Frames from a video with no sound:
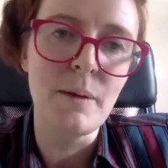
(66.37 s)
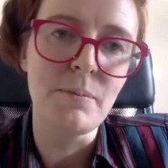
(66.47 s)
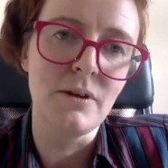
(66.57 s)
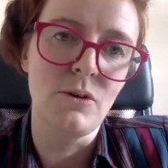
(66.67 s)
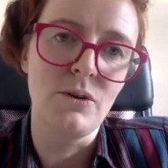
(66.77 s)

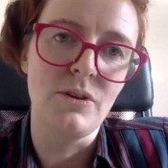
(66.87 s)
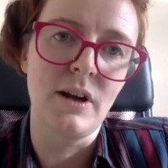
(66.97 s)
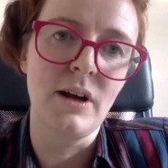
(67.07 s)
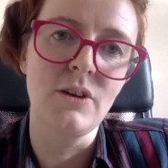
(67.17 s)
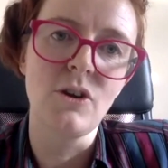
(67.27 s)
people in Northern
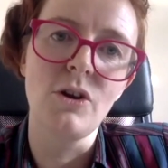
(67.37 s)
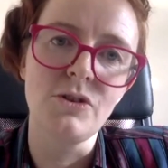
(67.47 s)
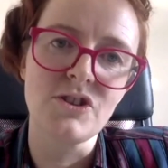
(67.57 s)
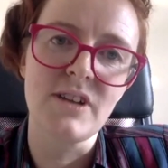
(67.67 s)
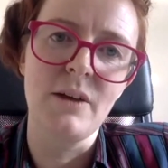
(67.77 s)
Ireland
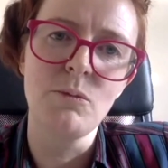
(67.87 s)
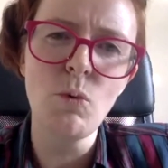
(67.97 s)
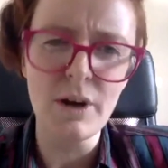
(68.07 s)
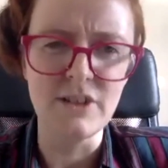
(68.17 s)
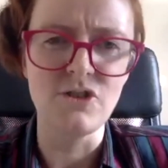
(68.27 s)
understand
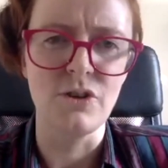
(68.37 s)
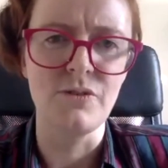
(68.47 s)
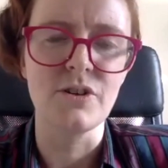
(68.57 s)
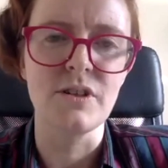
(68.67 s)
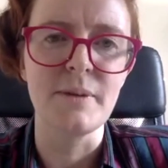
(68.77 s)
what is
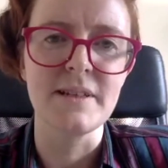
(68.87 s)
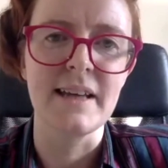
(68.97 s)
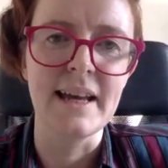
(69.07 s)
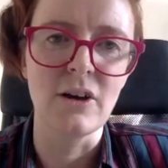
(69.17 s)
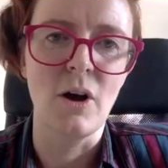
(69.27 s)
universal
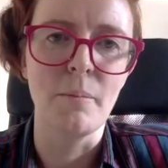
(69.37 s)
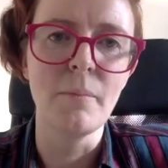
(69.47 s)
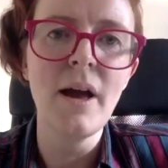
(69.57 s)
basic income,